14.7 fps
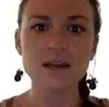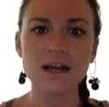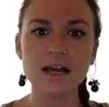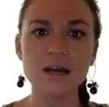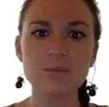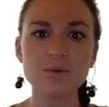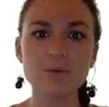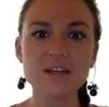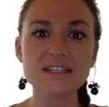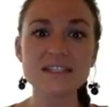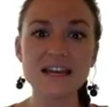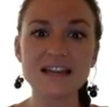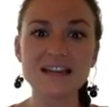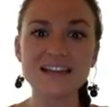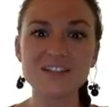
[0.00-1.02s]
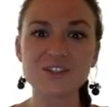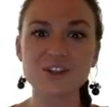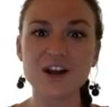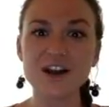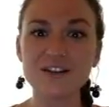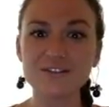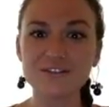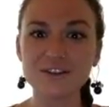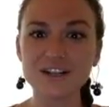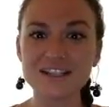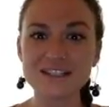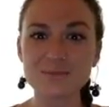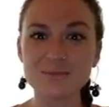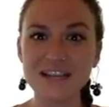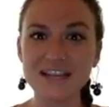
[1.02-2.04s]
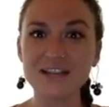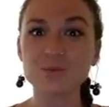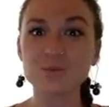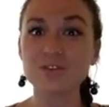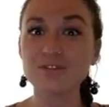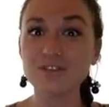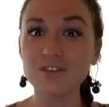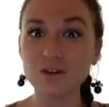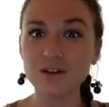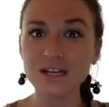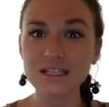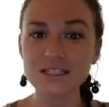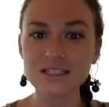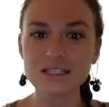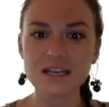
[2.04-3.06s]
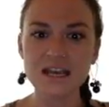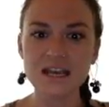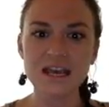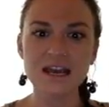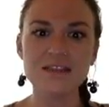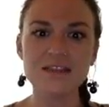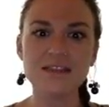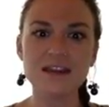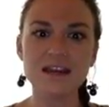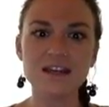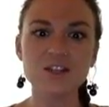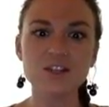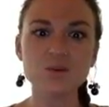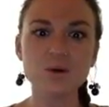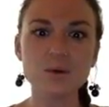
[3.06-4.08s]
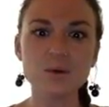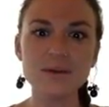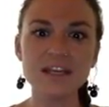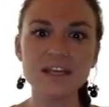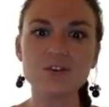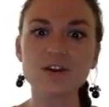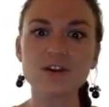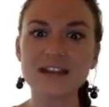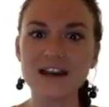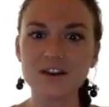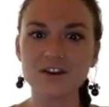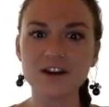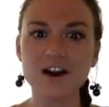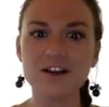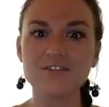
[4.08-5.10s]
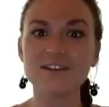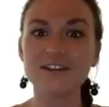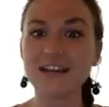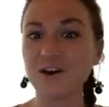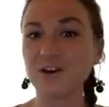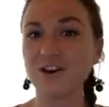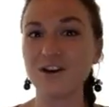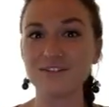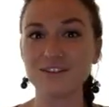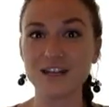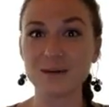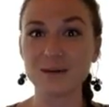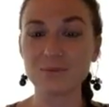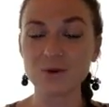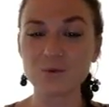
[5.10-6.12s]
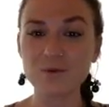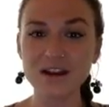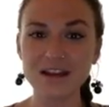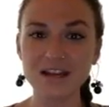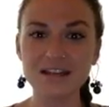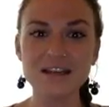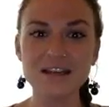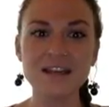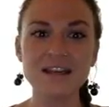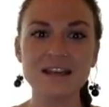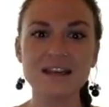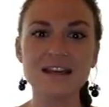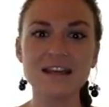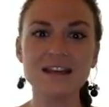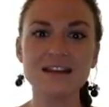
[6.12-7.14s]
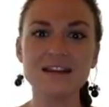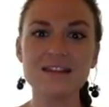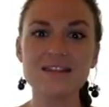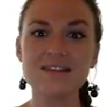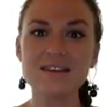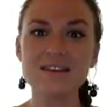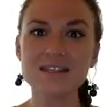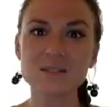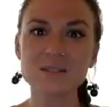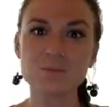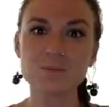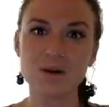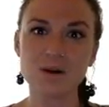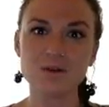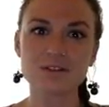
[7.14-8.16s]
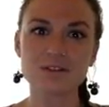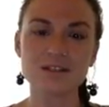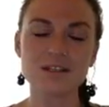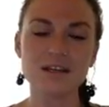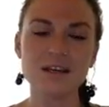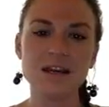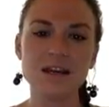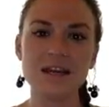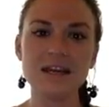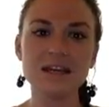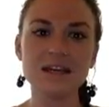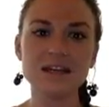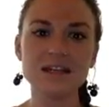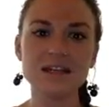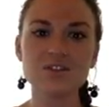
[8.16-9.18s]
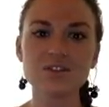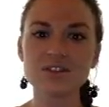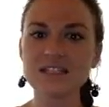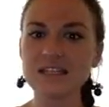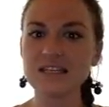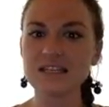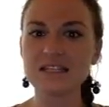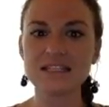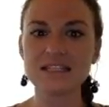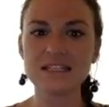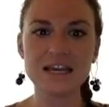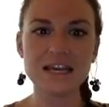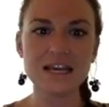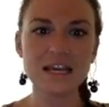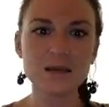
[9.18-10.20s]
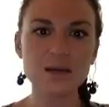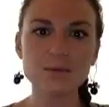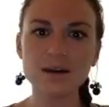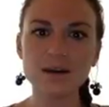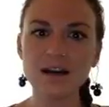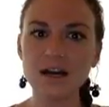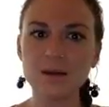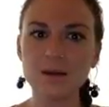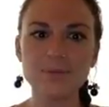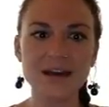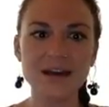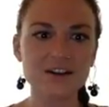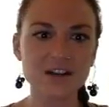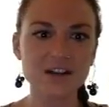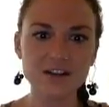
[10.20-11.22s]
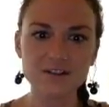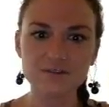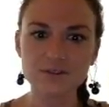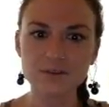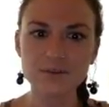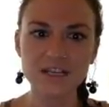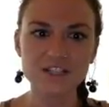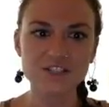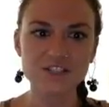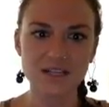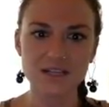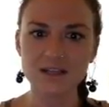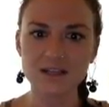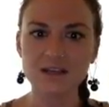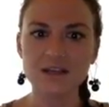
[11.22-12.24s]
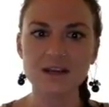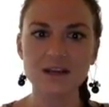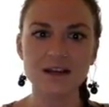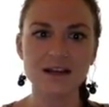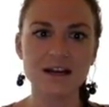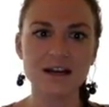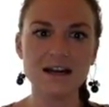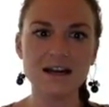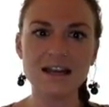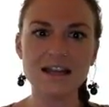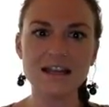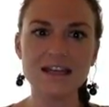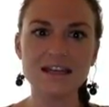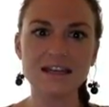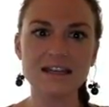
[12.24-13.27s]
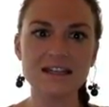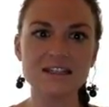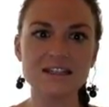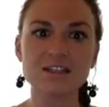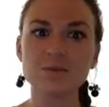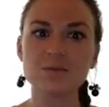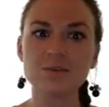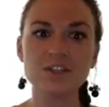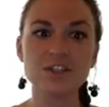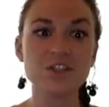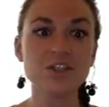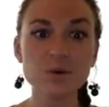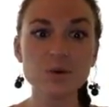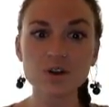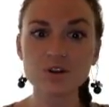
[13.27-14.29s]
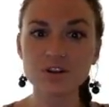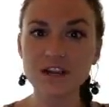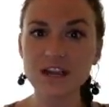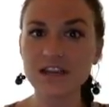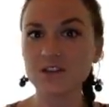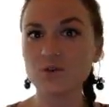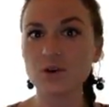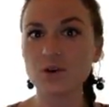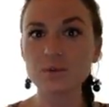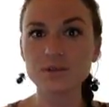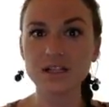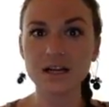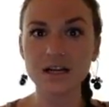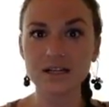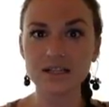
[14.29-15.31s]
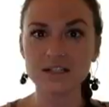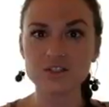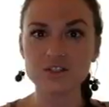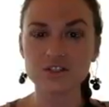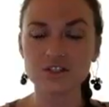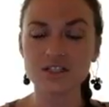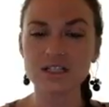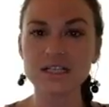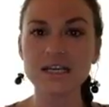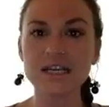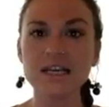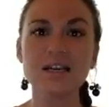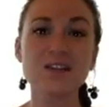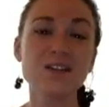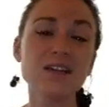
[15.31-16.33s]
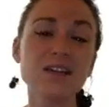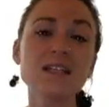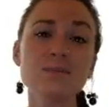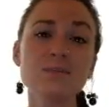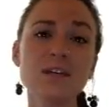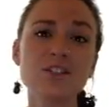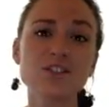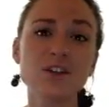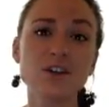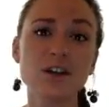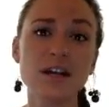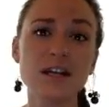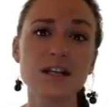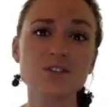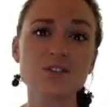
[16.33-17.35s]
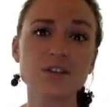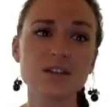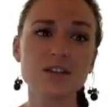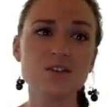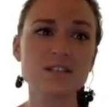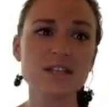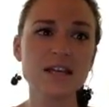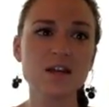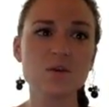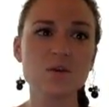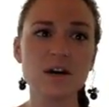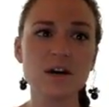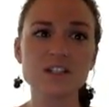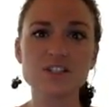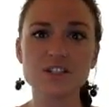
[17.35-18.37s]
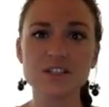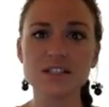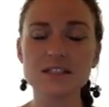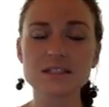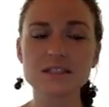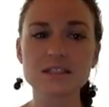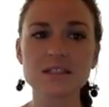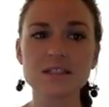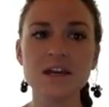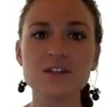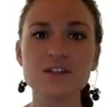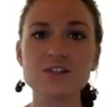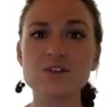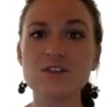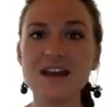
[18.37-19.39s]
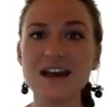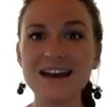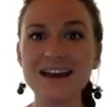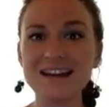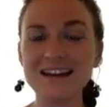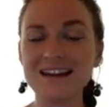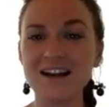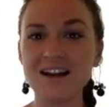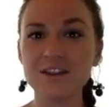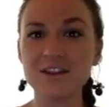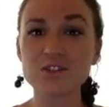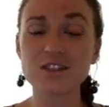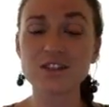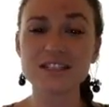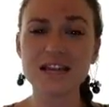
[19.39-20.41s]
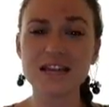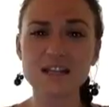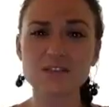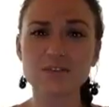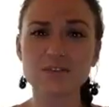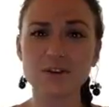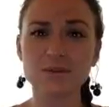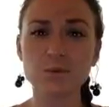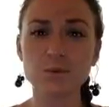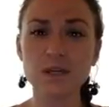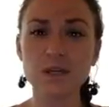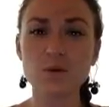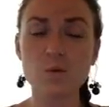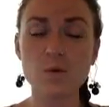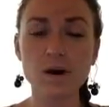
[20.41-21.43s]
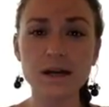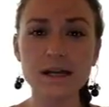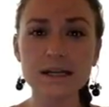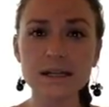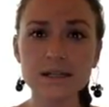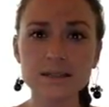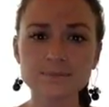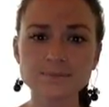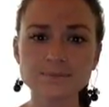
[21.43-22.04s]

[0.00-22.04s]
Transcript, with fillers: Uh, but once that initial offer is made, review it, and then you will make your counteroffer, counteroffer number one, in this post post and you'll see the same uh, background information uh, and you will create your blog entry and you need to make sure you're answering those eight questions. So that uh, those are the tasks for week one.